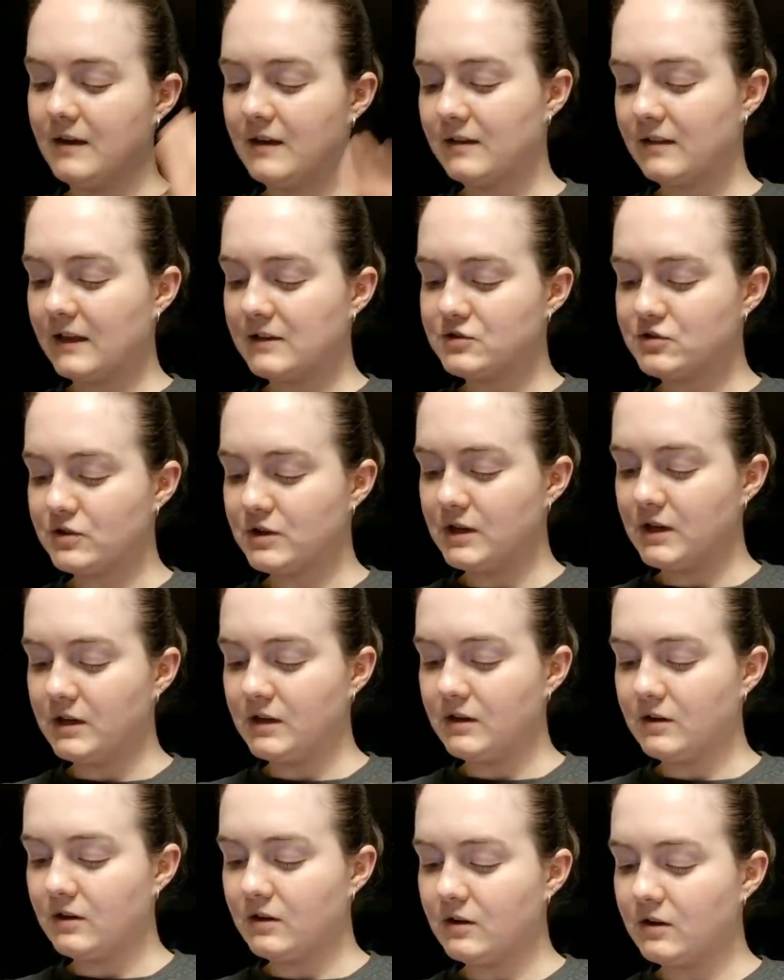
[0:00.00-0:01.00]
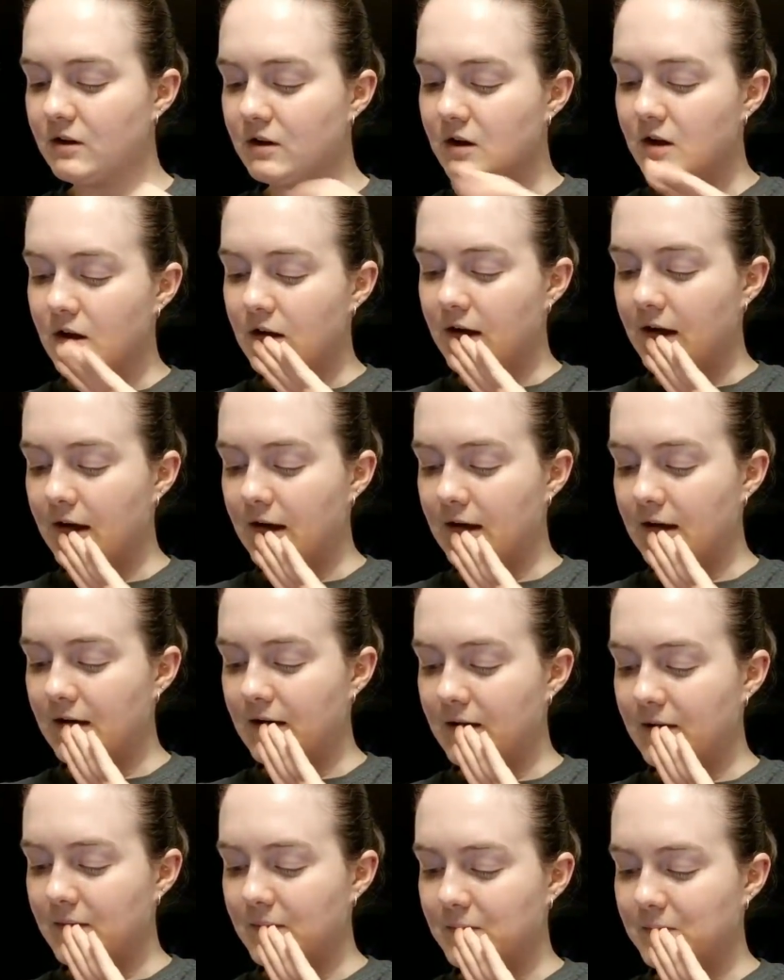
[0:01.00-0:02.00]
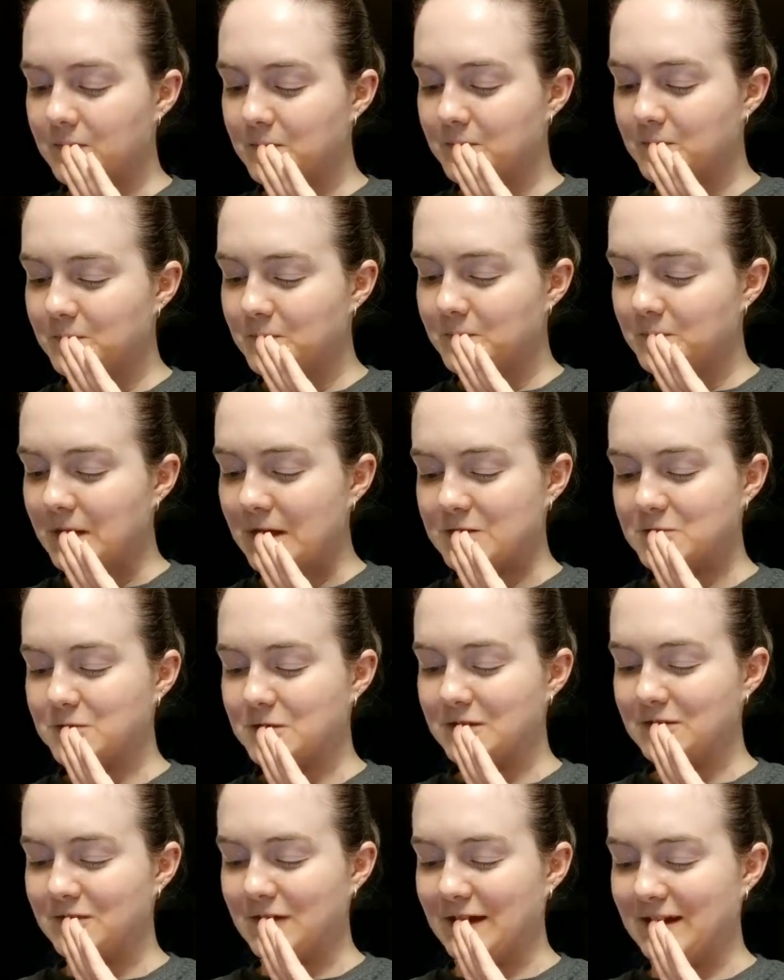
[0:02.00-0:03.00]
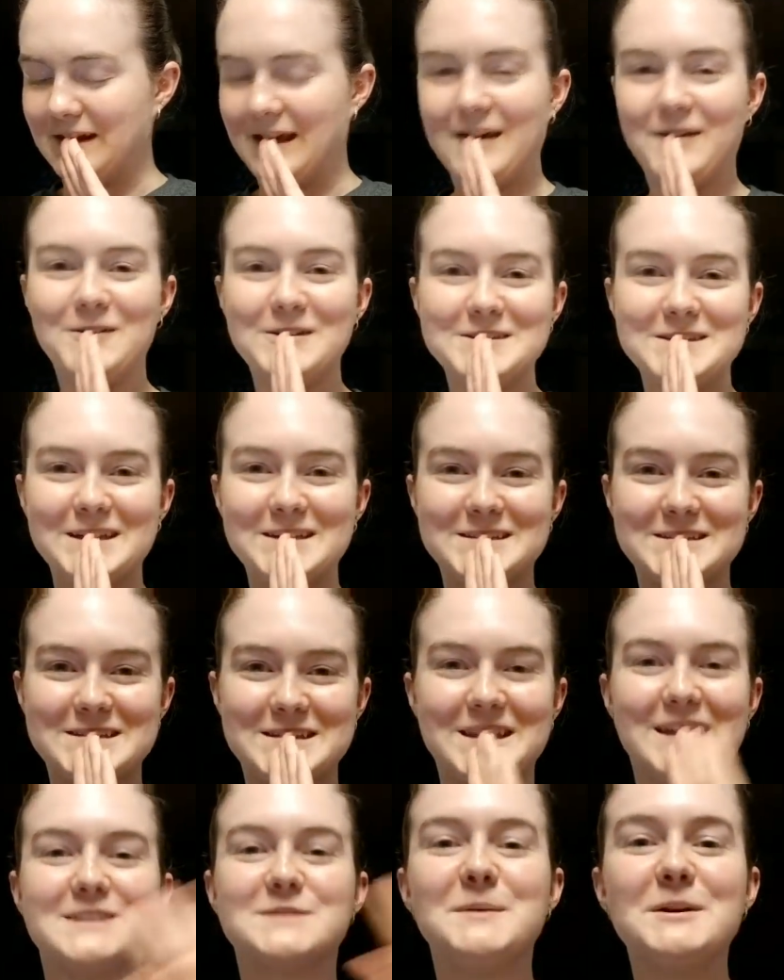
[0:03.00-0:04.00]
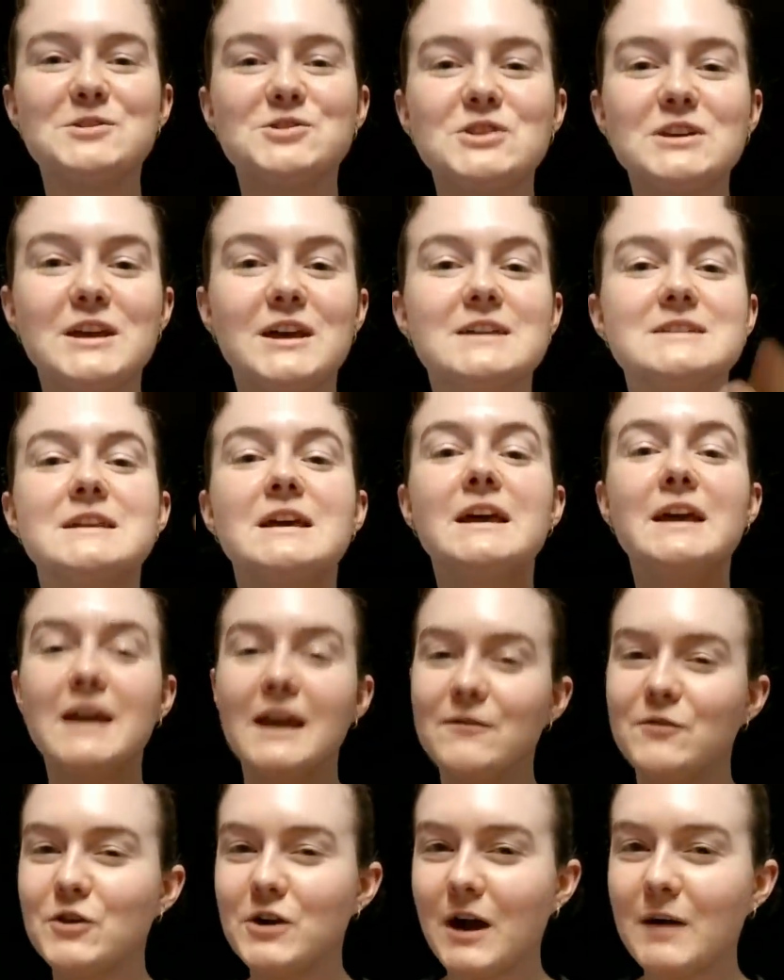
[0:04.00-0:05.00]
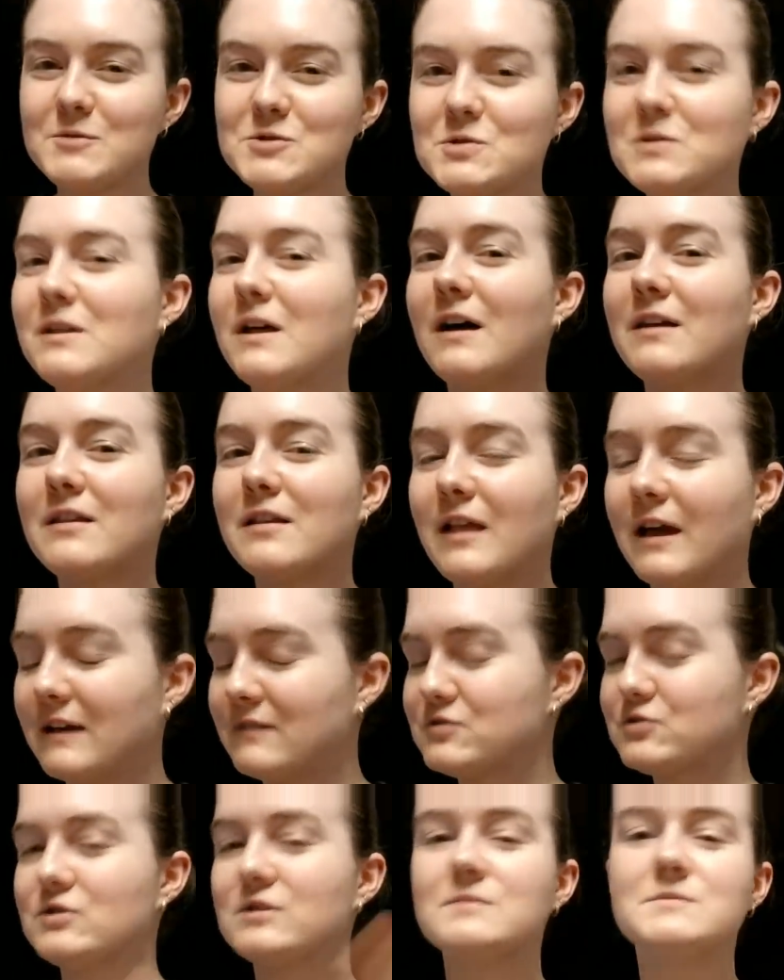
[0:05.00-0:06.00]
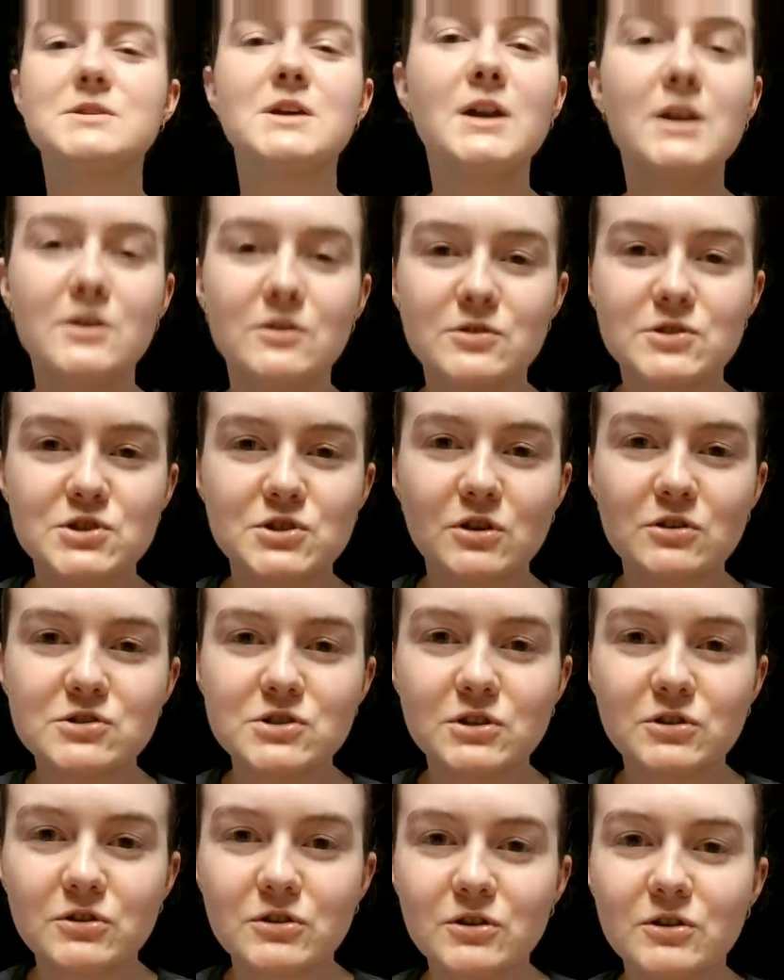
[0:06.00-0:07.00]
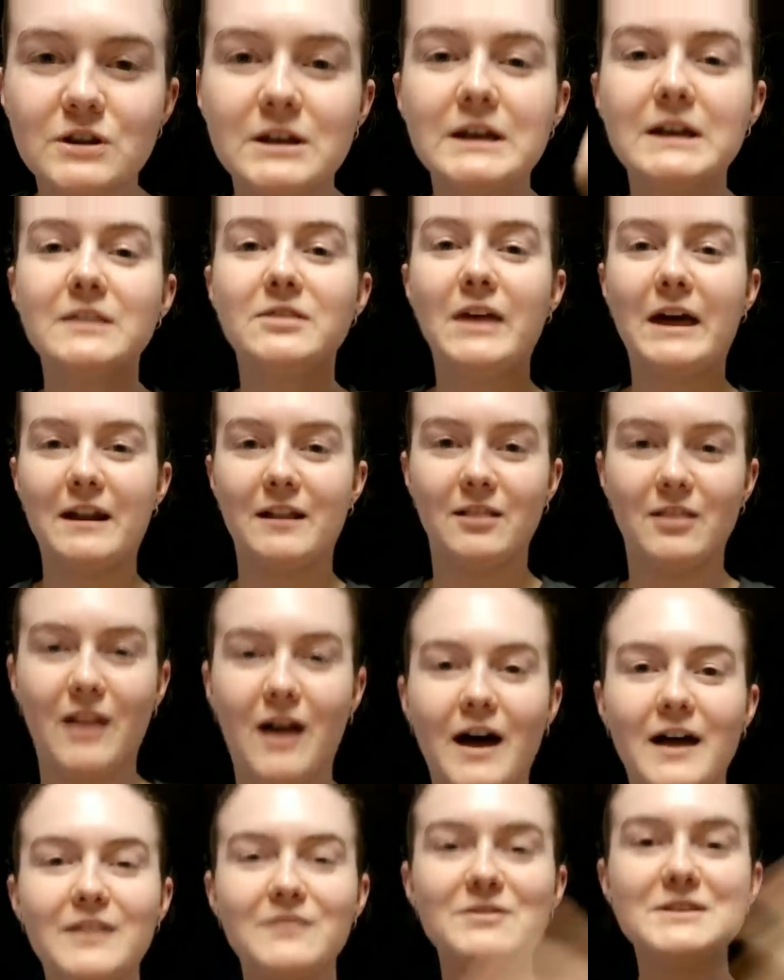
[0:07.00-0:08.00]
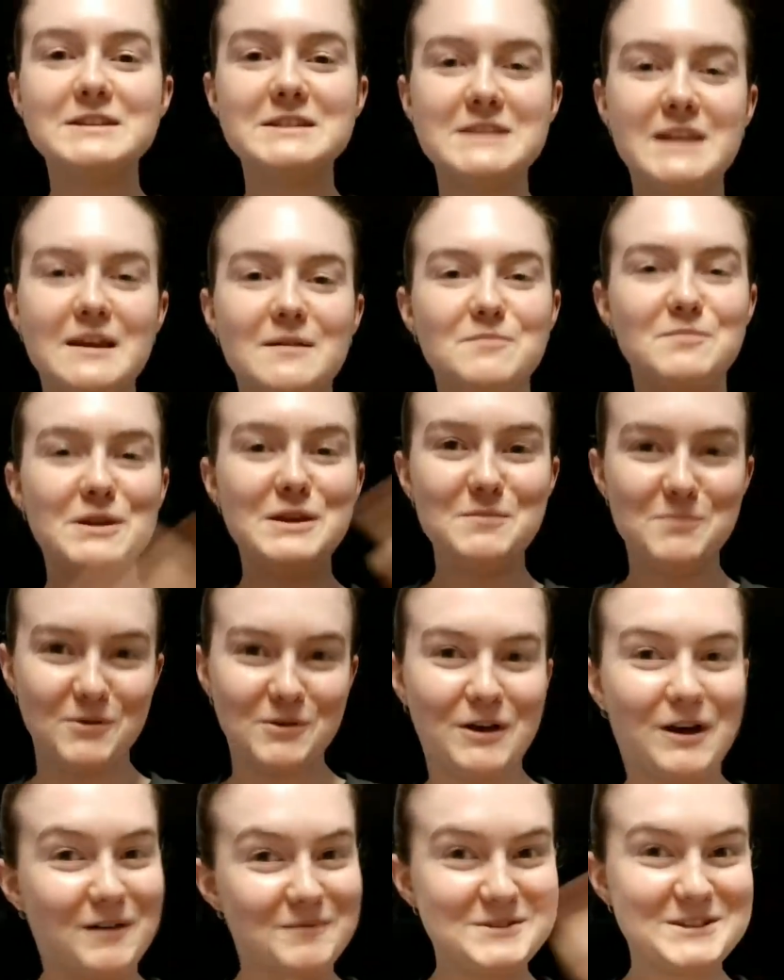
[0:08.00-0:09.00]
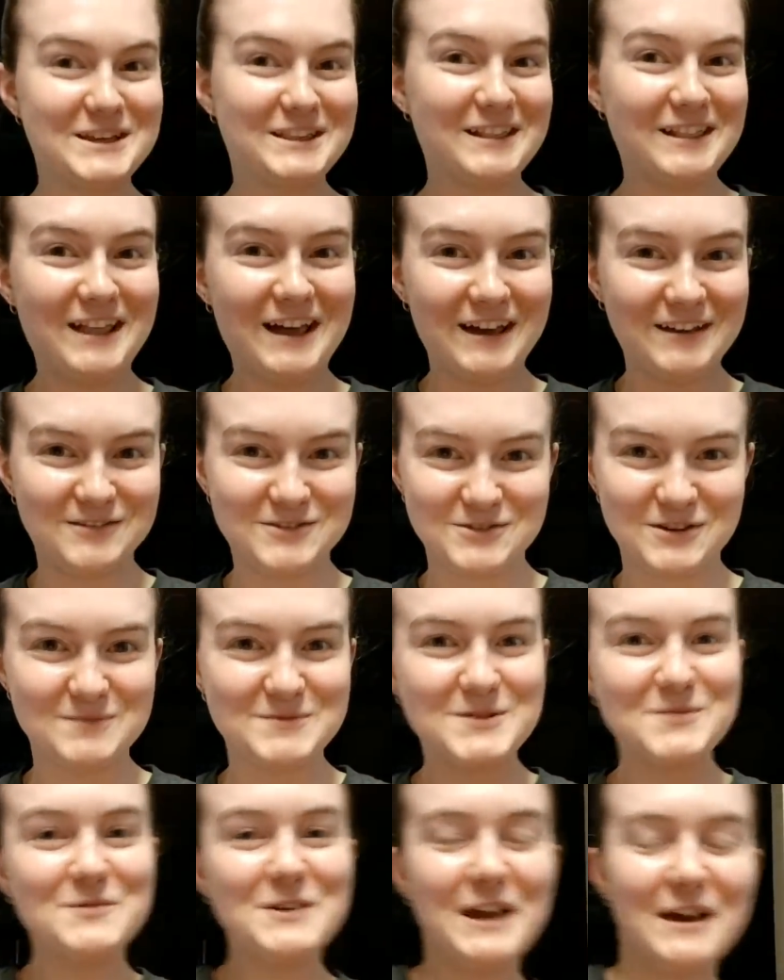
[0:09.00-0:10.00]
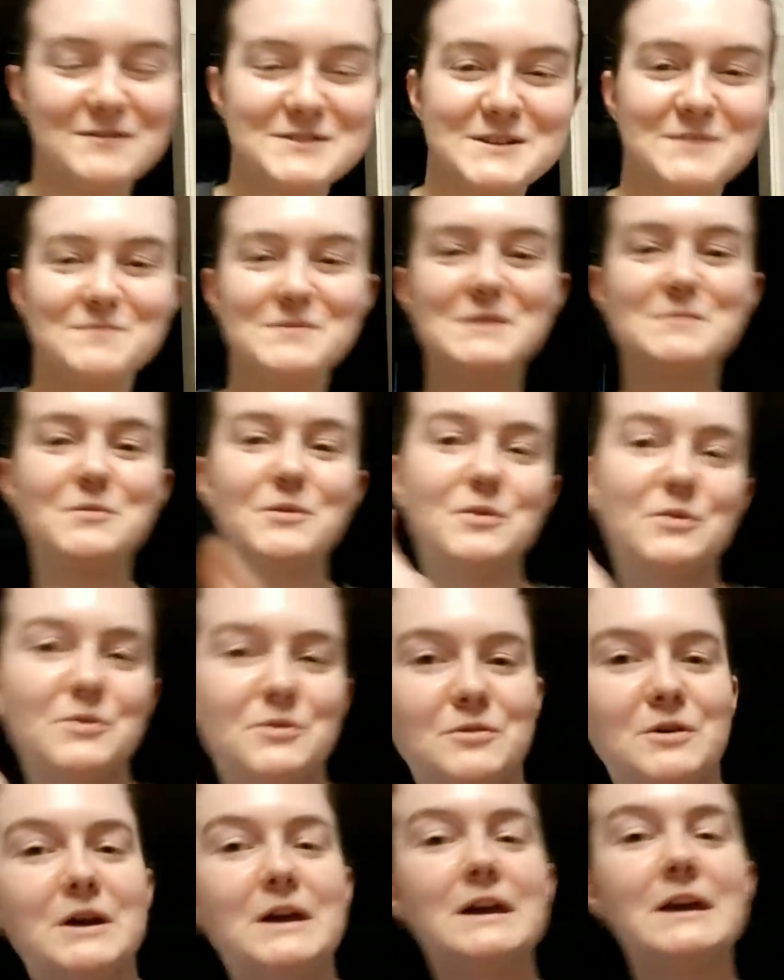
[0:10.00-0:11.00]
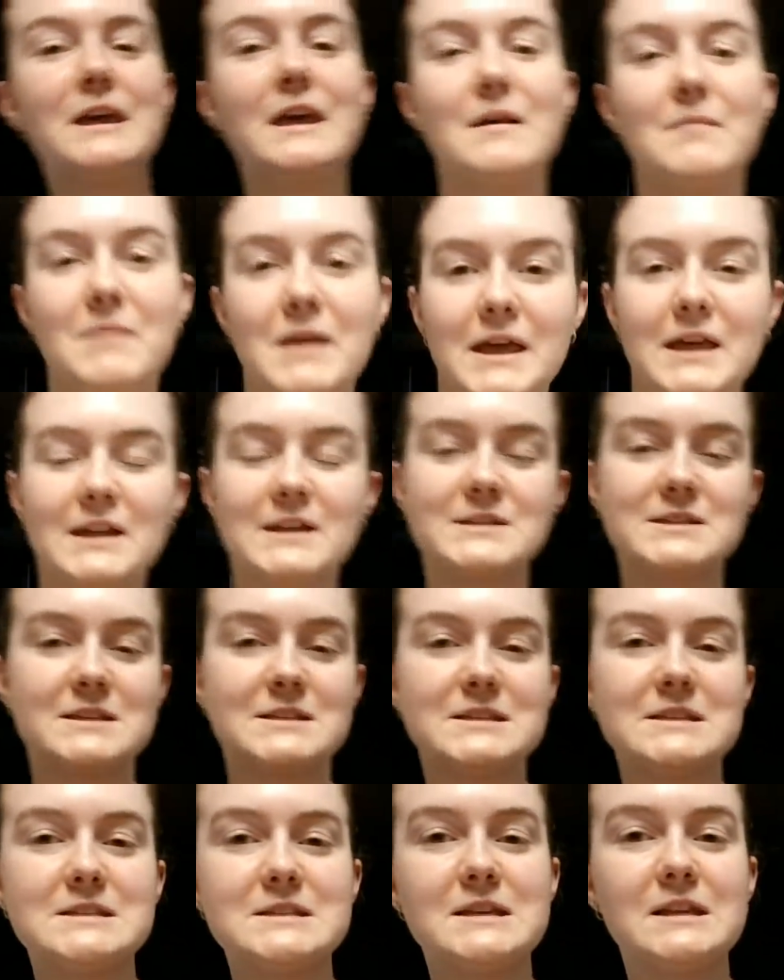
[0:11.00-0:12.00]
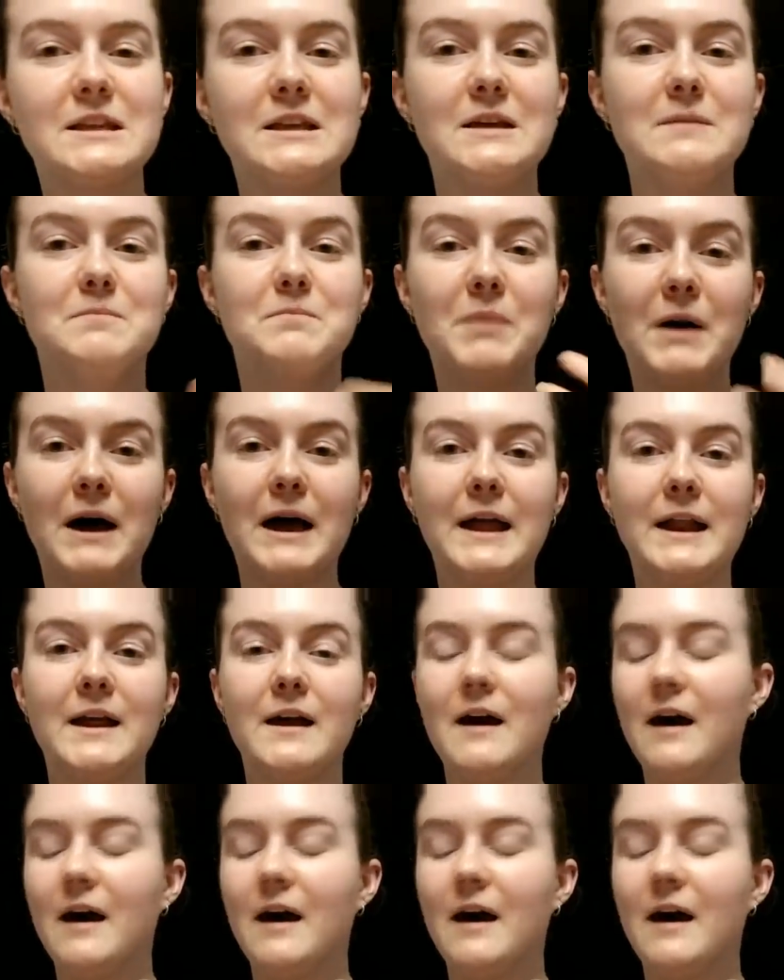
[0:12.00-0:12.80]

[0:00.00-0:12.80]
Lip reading: Glad you're here. That's really fun. I always like to see, especially because if you come to a lot of the live streams, you'll start to learn that a lot of the same people come to the live streams. And we have some people who can't make it as consistently, but